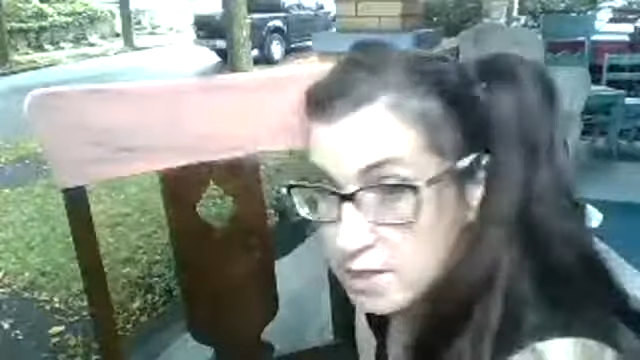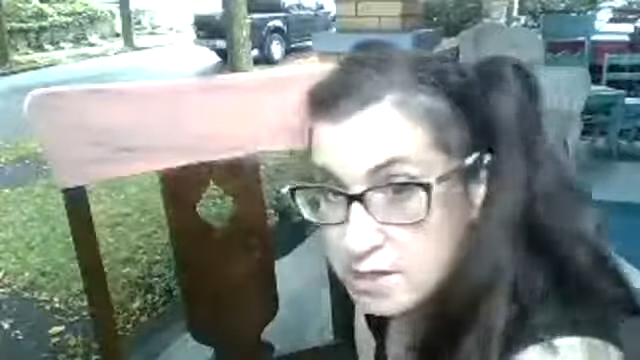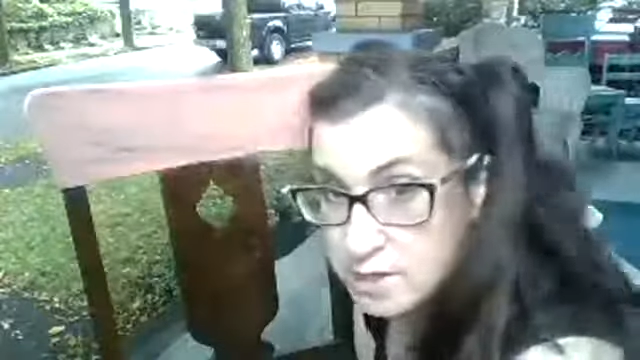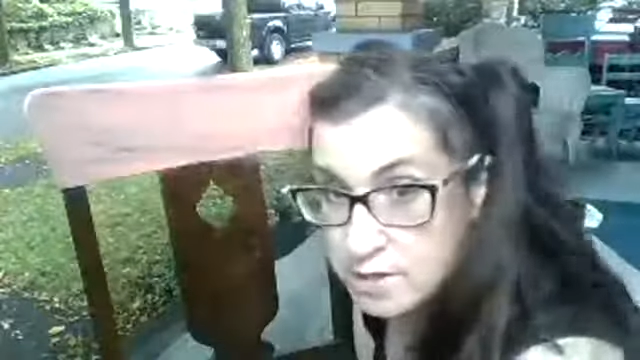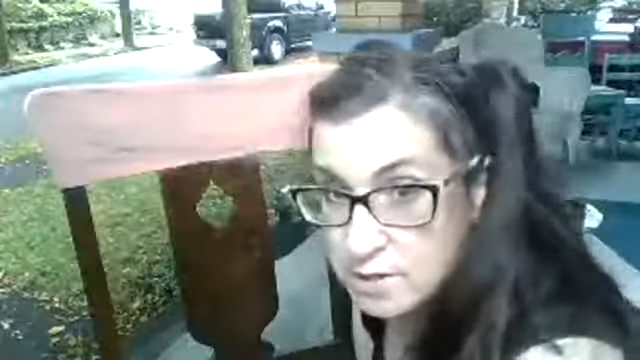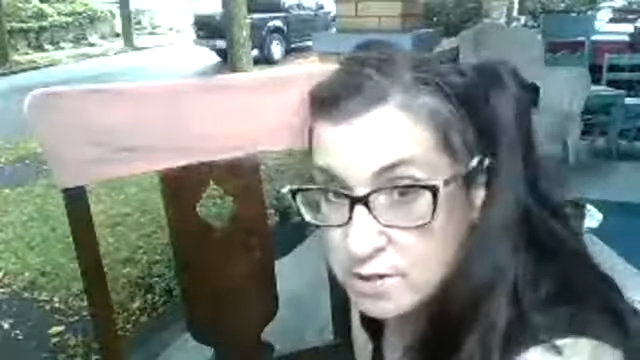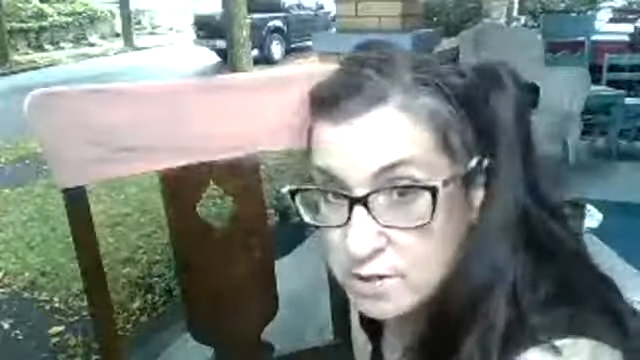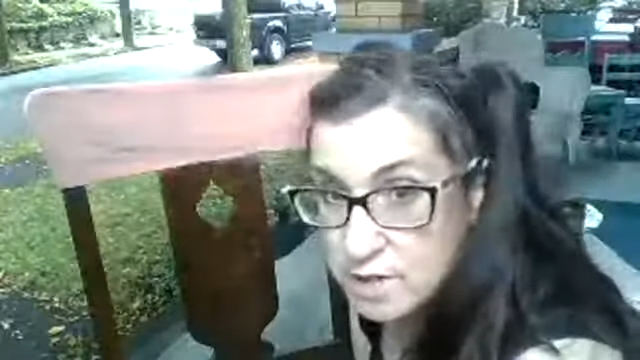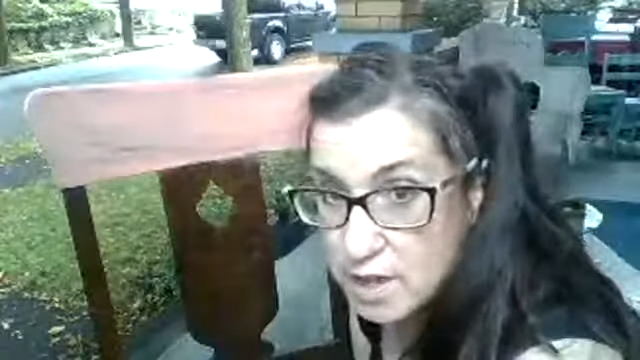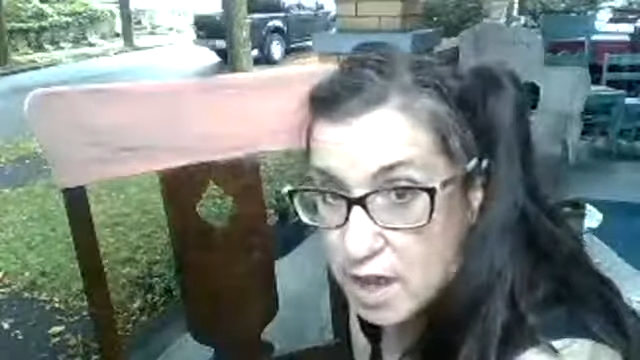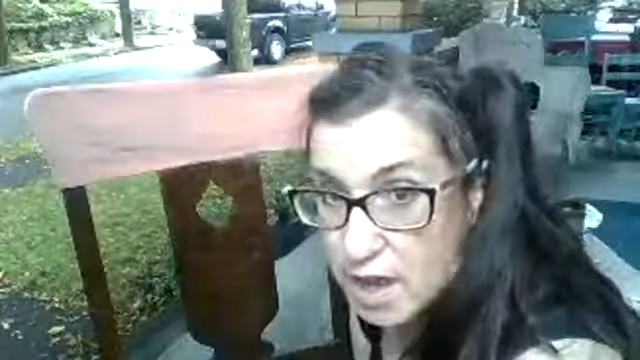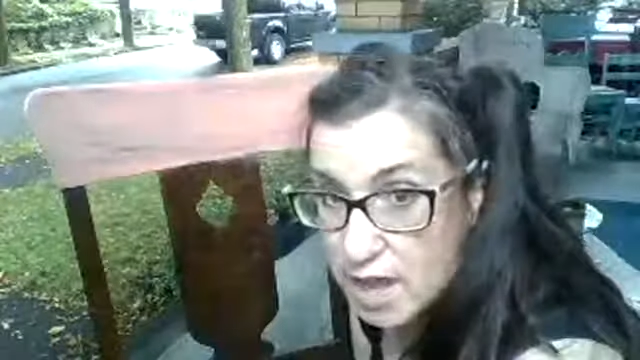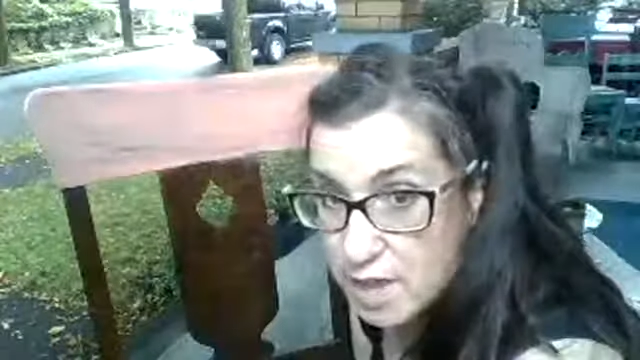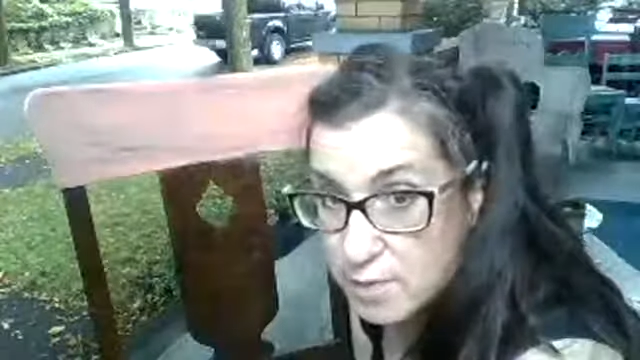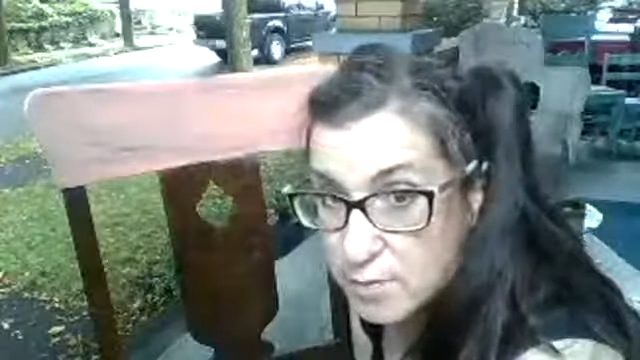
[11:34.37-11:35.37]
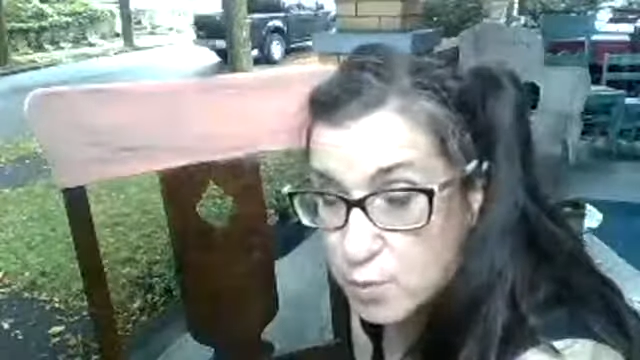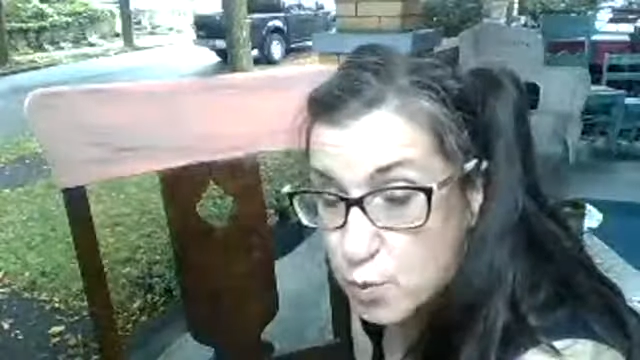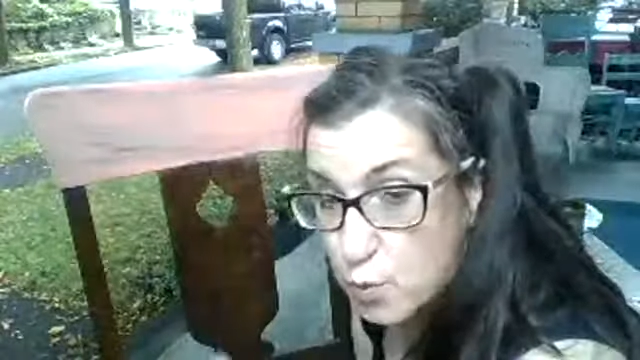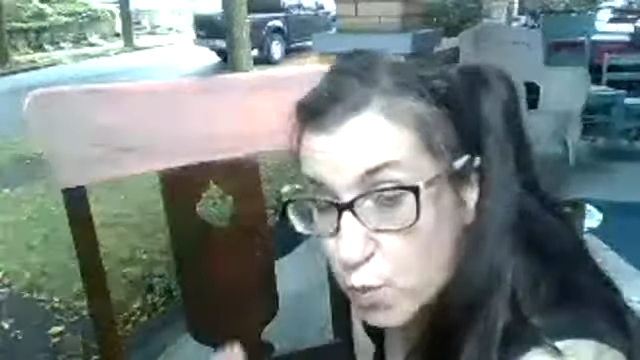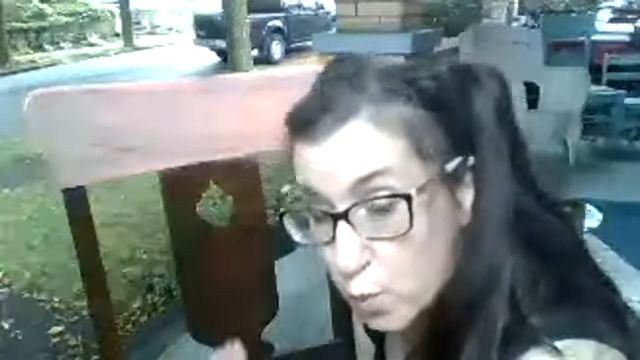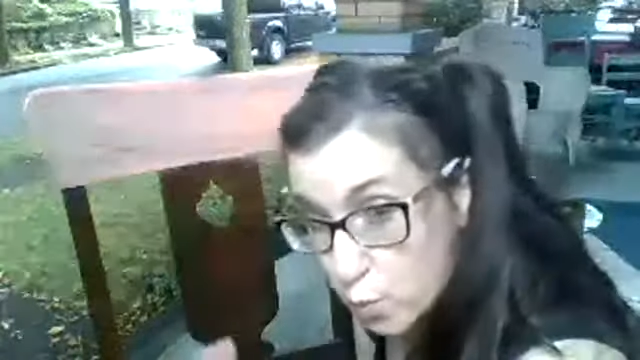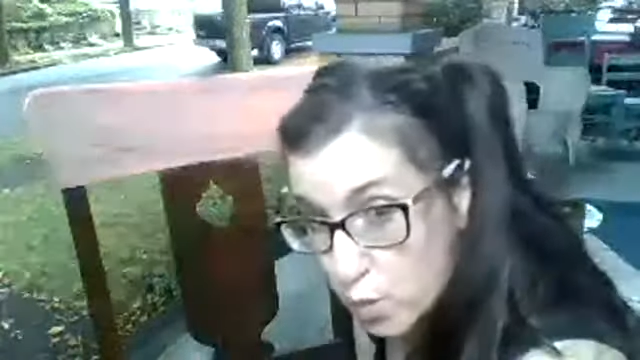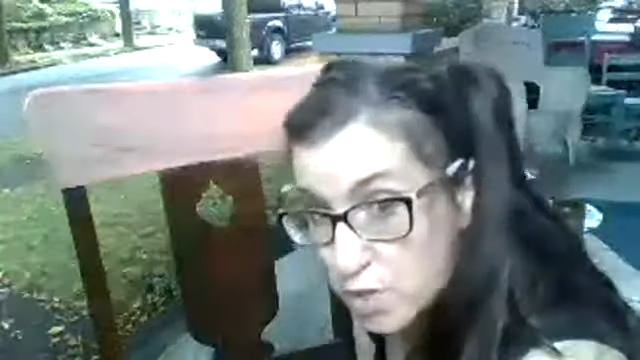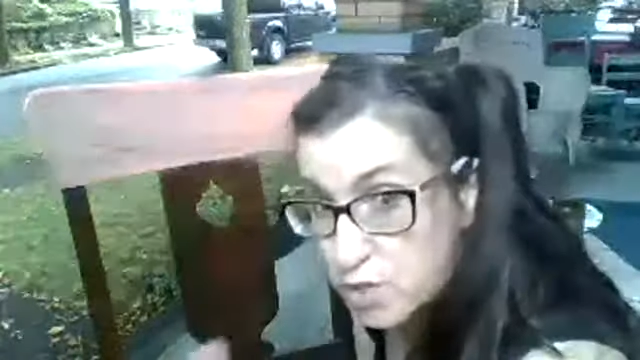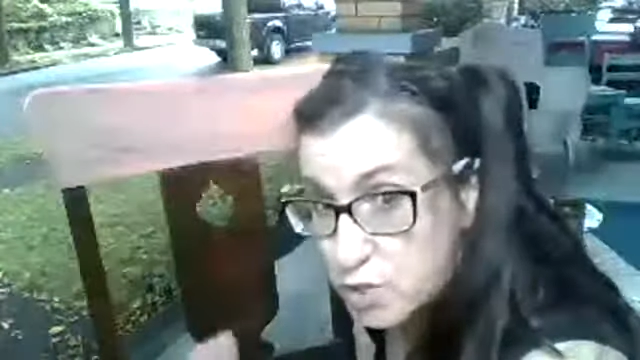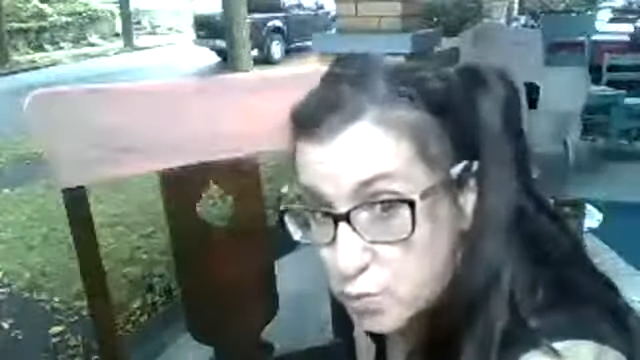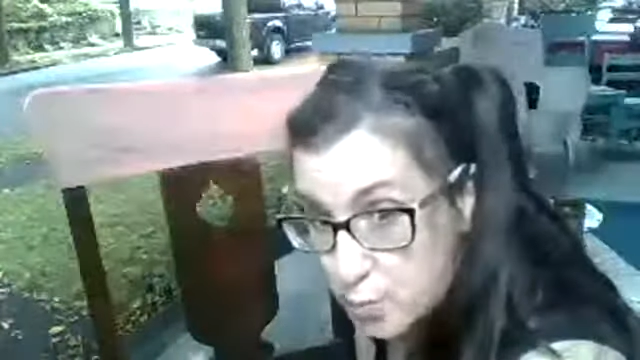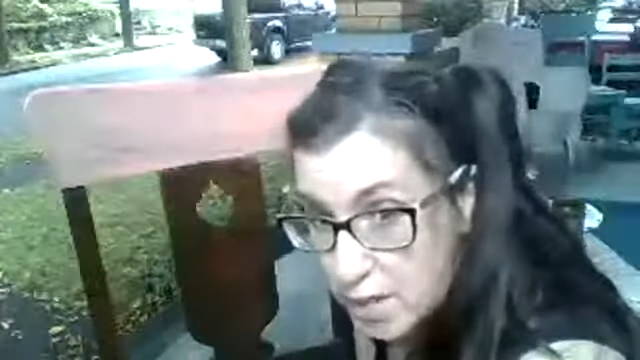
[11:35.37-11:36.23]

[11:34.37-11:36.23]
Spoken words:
here, when you